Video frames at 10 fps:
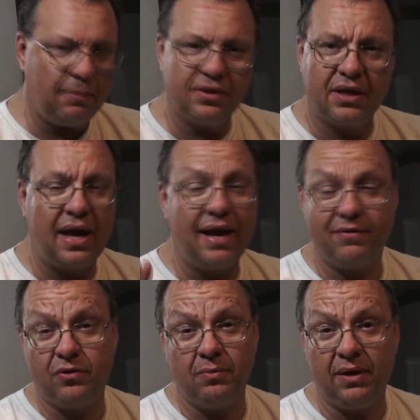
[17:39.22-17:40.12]
I
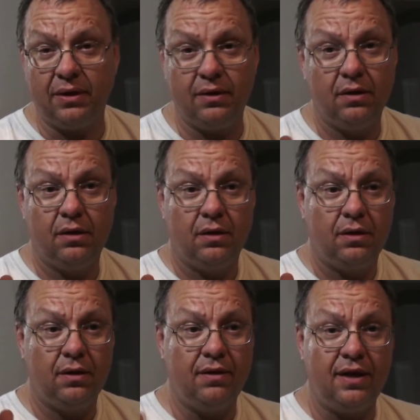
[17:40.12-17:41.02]
have to admit,
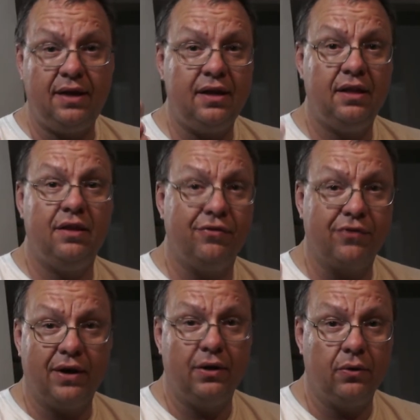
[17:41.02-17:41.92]
they did the
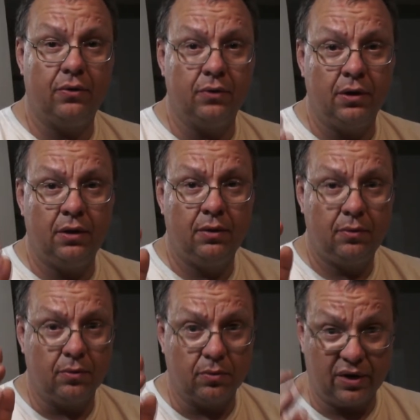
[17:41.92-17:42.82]
fried okra
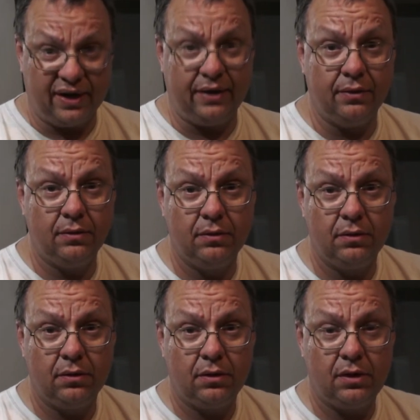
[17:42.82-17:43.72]
right.
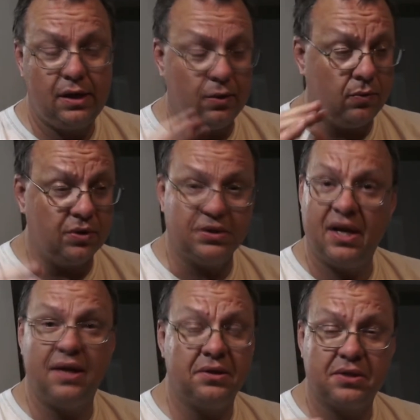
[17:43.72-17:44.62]
It was
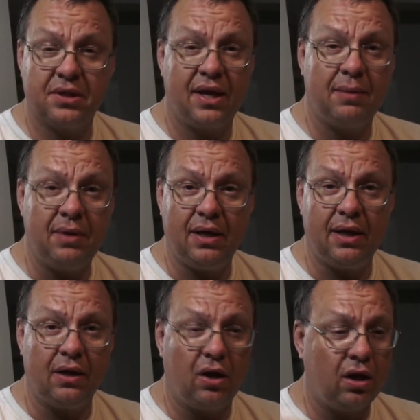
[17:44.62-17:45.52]
not slimy
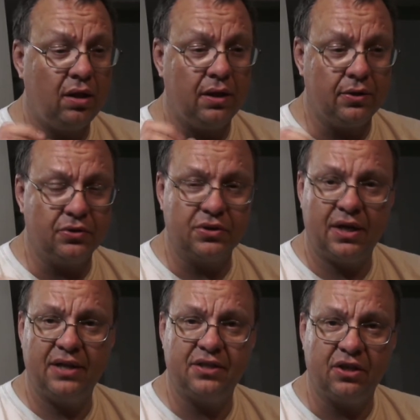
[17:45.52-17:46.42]
at all. It was
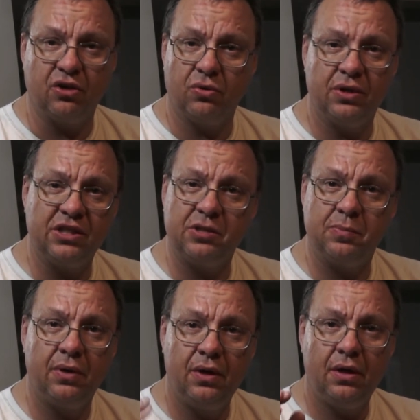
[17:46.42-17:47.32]
nice and crisp
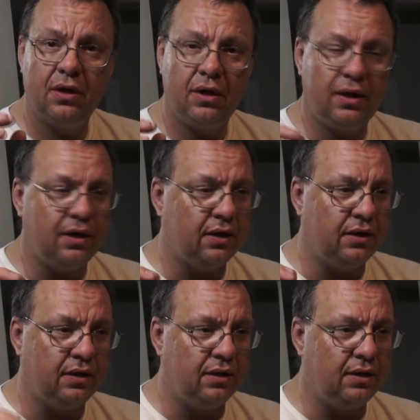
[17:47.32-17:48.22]

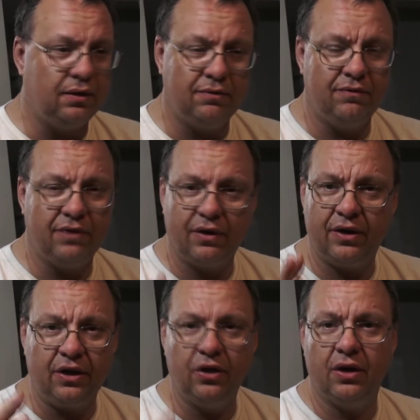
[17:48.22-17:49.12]
and
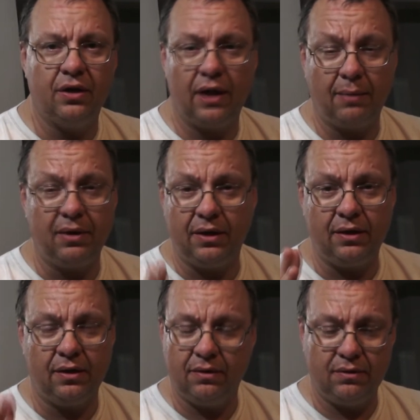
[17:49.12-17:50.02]
very good. I mean,
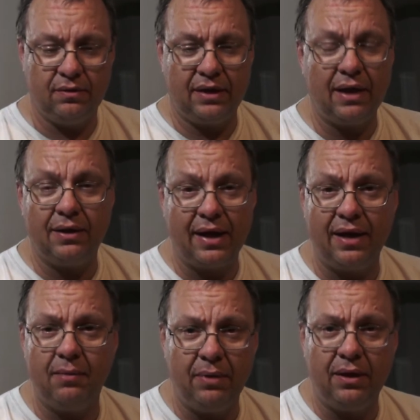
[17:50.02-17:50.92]
that
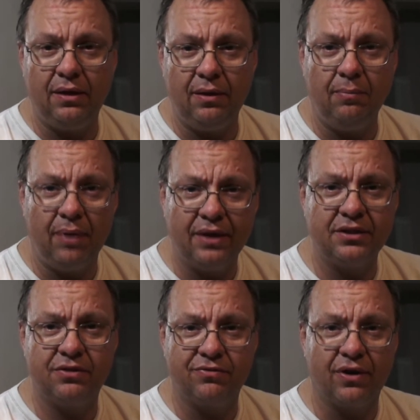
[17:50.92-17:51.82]
had to be the
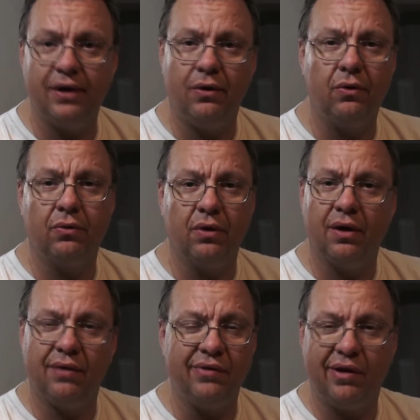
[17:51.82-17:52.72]
best fried okra
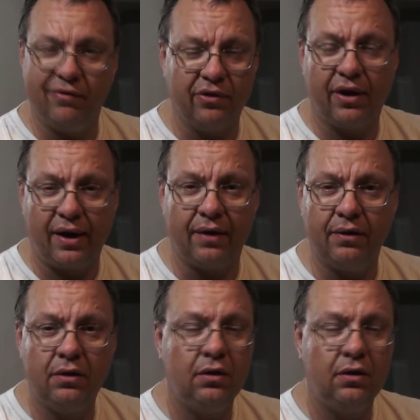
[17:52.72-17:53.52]
I've ever had.